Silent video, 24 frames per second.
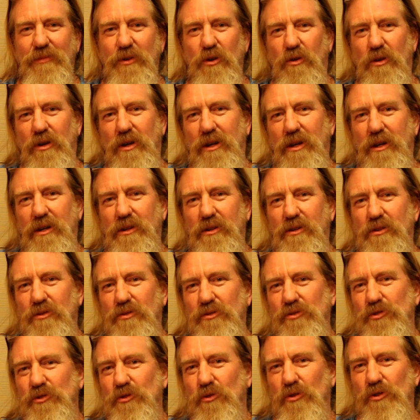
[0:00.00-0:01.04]
Ohio,
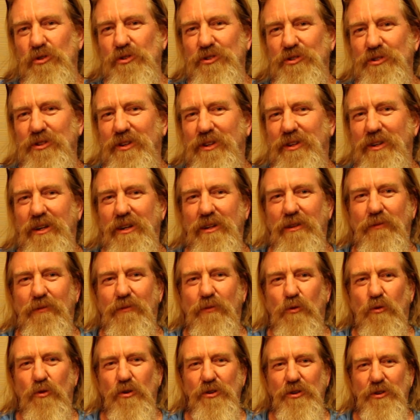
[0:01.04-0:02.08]
Georgia,
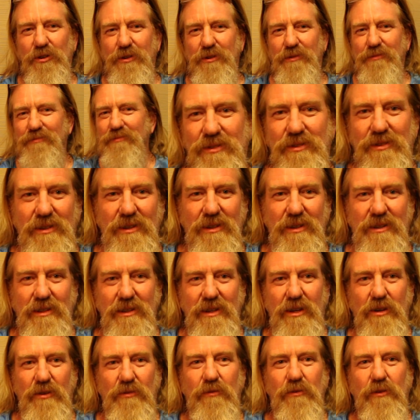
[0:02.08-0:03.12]
California, and
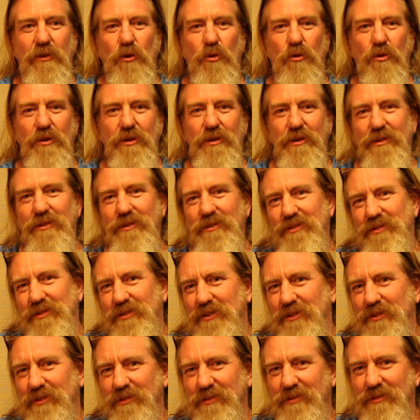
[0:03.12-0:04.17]
now Florida.
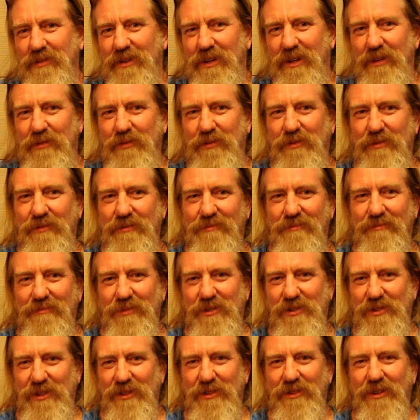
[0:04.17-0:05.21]
So I've
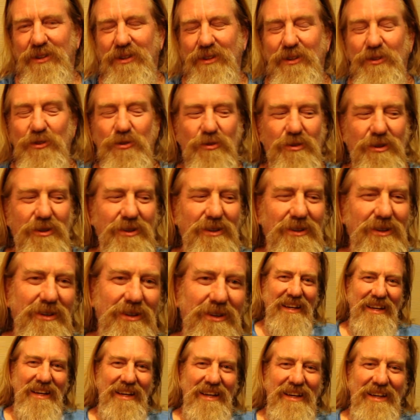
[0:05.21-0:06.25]
seen the country.
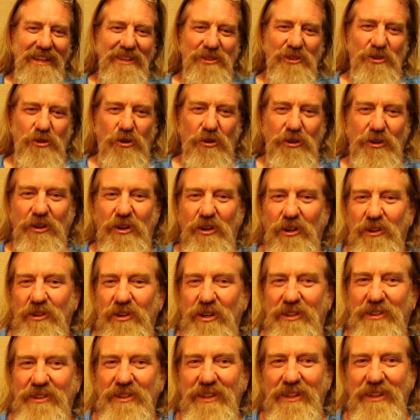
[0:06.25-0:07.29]
Started
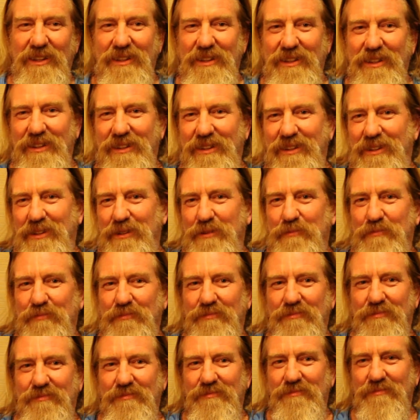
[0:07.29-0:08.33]
collecting
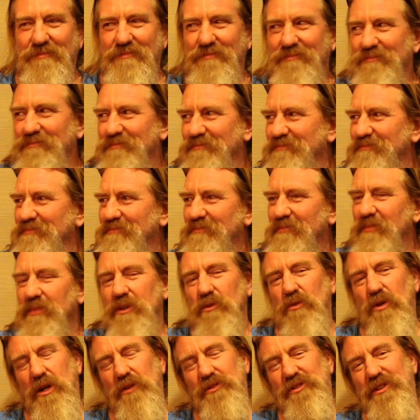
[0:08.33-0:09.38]

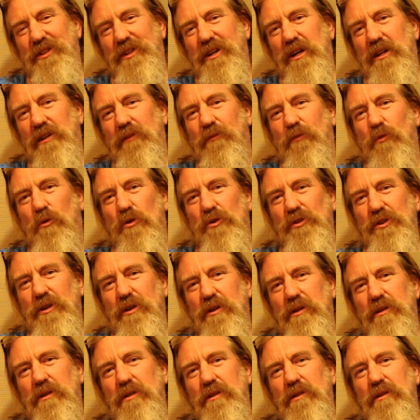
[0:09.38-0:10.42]
when I was in California,